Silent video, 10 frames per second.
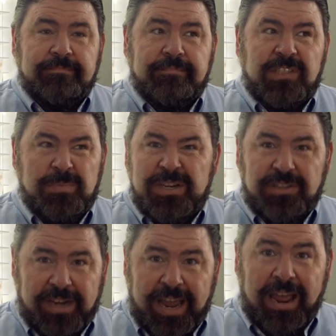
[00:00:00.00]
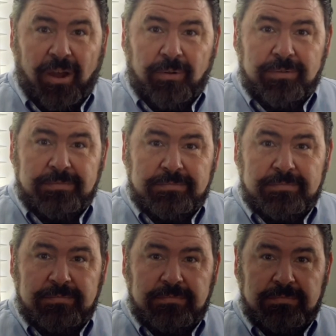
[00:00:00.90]
Especially now.
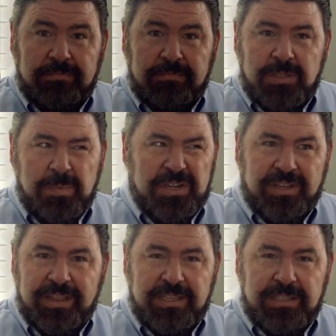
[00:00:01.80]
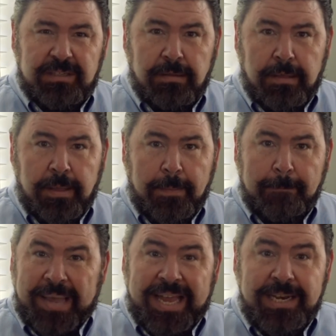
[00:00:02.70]
Especially in this
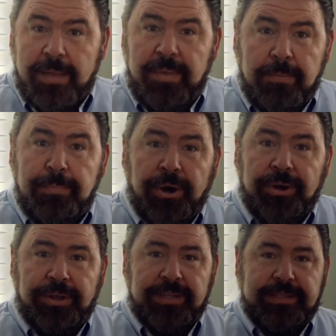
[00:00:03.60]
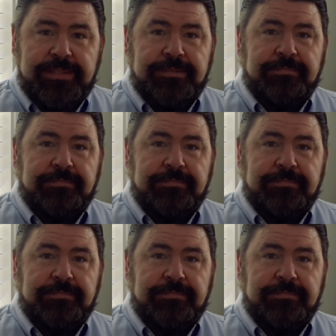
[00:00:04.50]
pandemic pause.